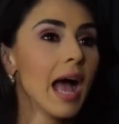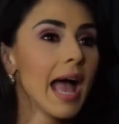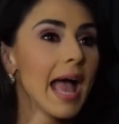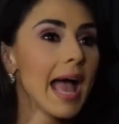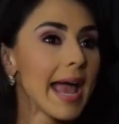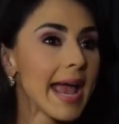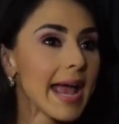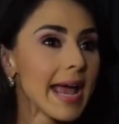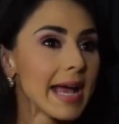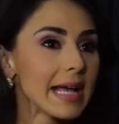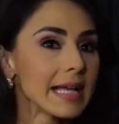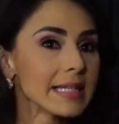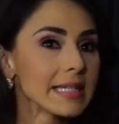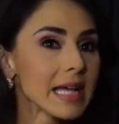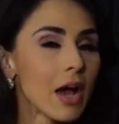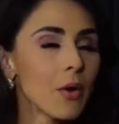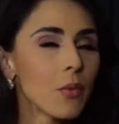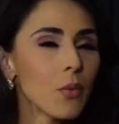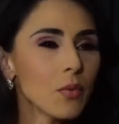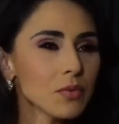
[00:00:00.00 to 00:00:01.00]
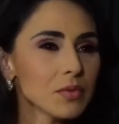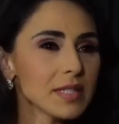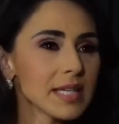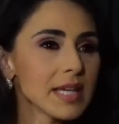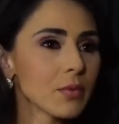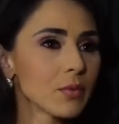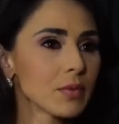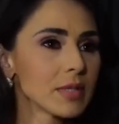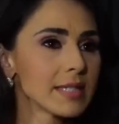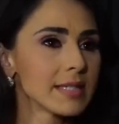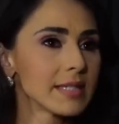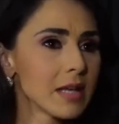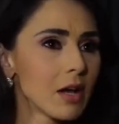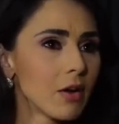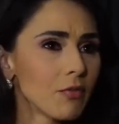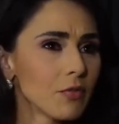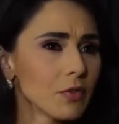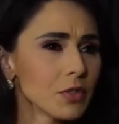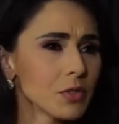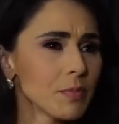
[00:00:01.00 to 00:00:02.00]
And I won't say it was
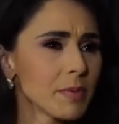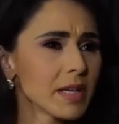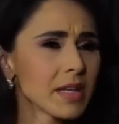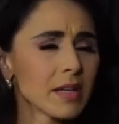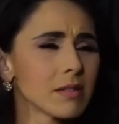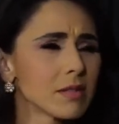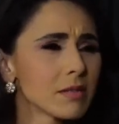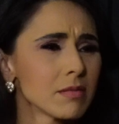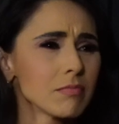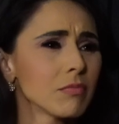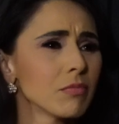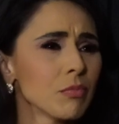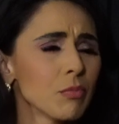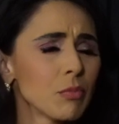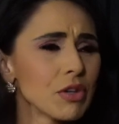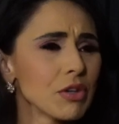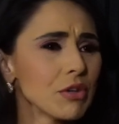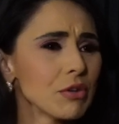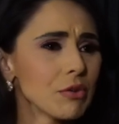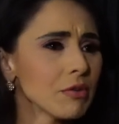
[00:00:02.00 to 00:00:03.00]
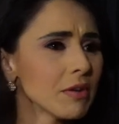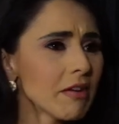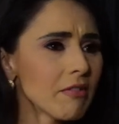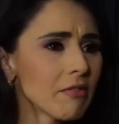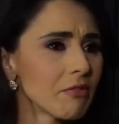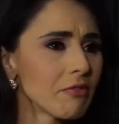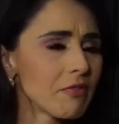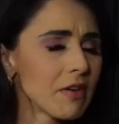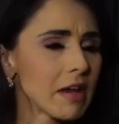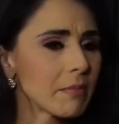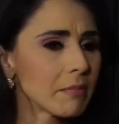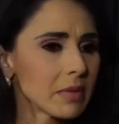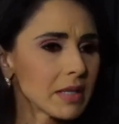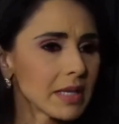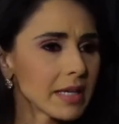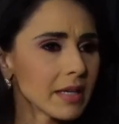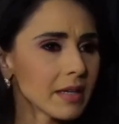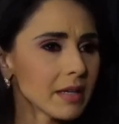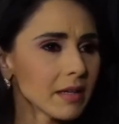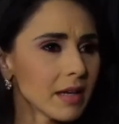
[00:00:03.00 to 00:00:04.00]
selfish because when you don't have a
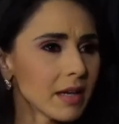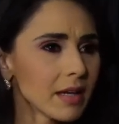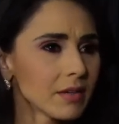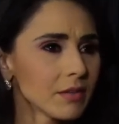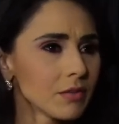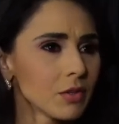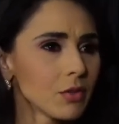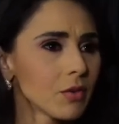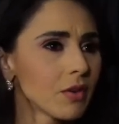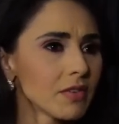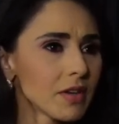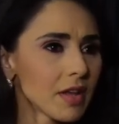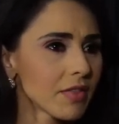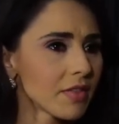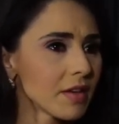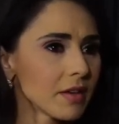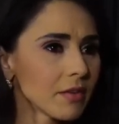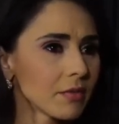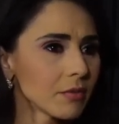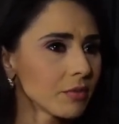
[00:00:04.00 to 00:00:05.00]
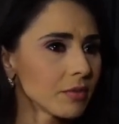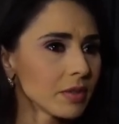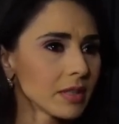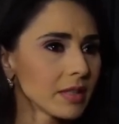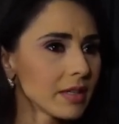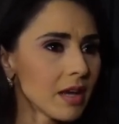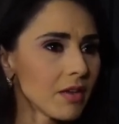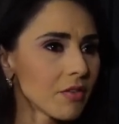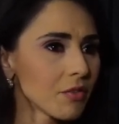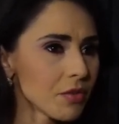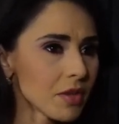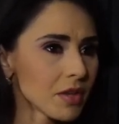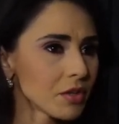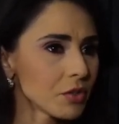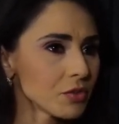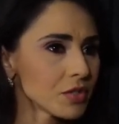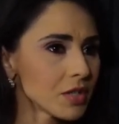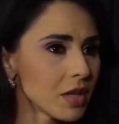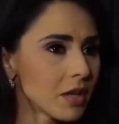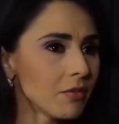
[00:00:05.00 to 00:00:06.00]
family and you have nothing really other than
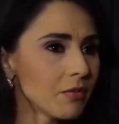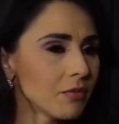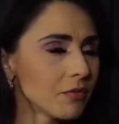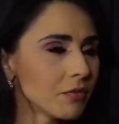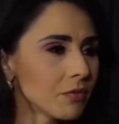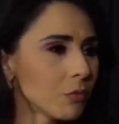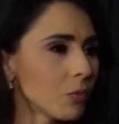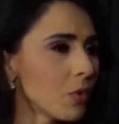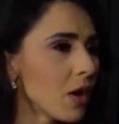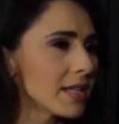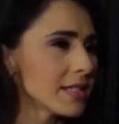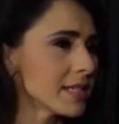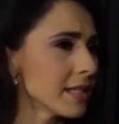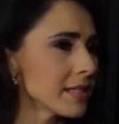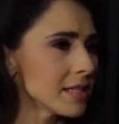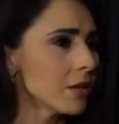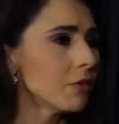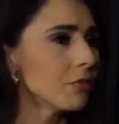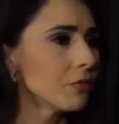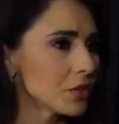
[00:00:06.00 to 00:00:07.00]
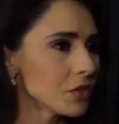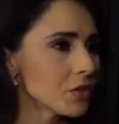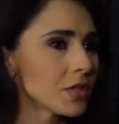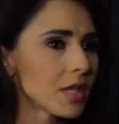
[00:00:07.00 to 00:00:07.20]
yourself, why is that selfish?